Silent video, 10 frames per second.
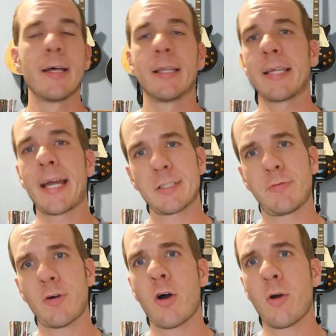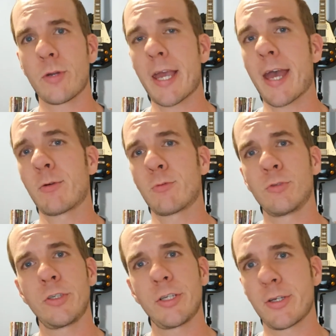Last fall, we had a
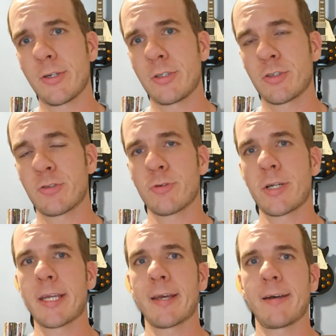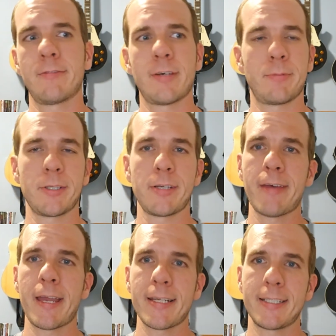really good streak of, I believe,
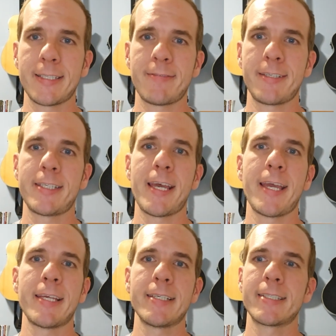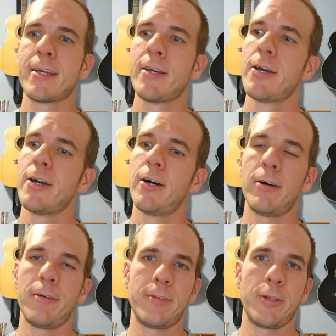87 days
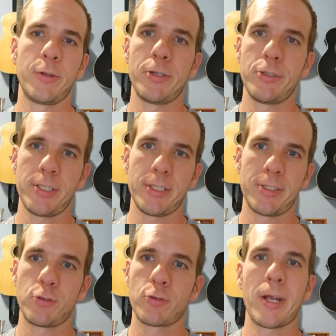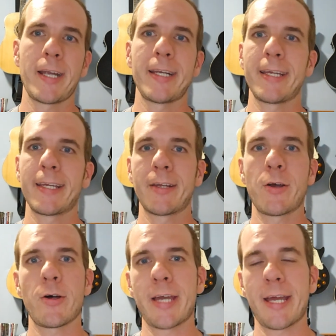of the lunges, the training, and
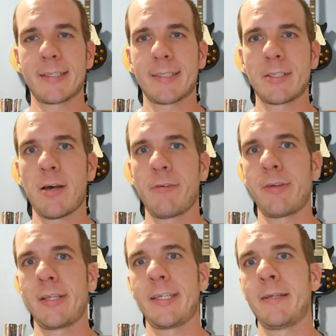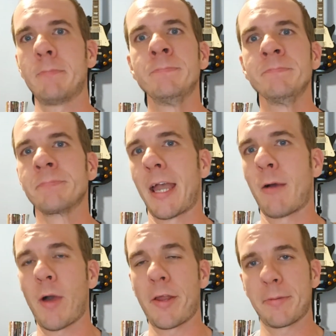all that stuff. And then I
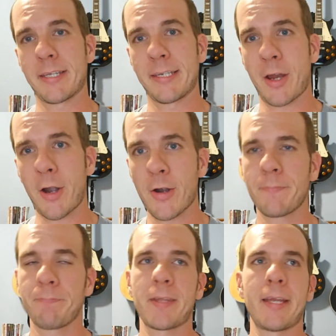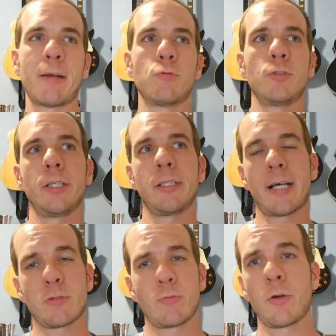wound up getting hurt, and I really
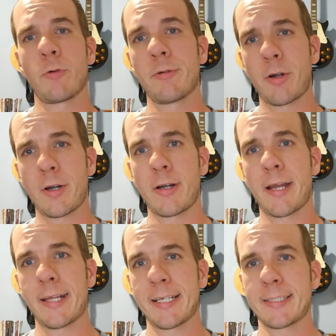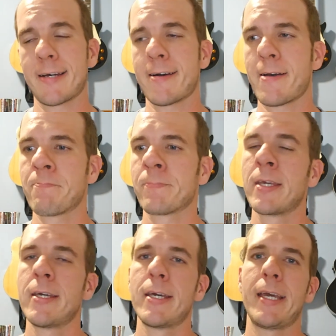liked where we were at that time.
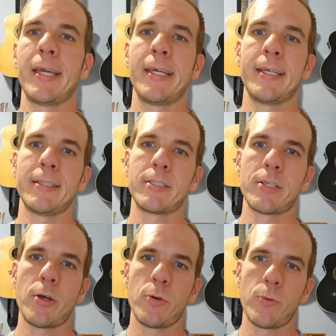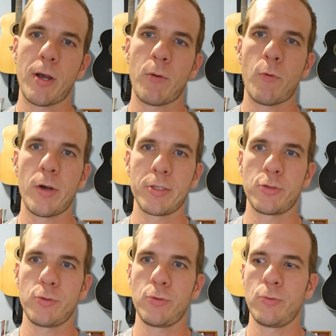And so I want
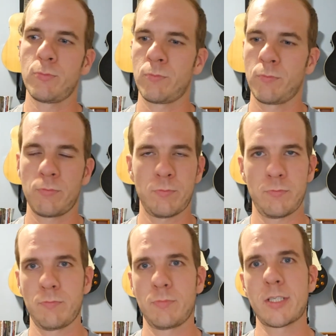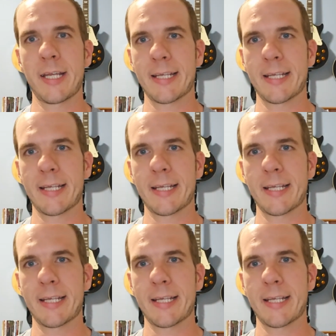to take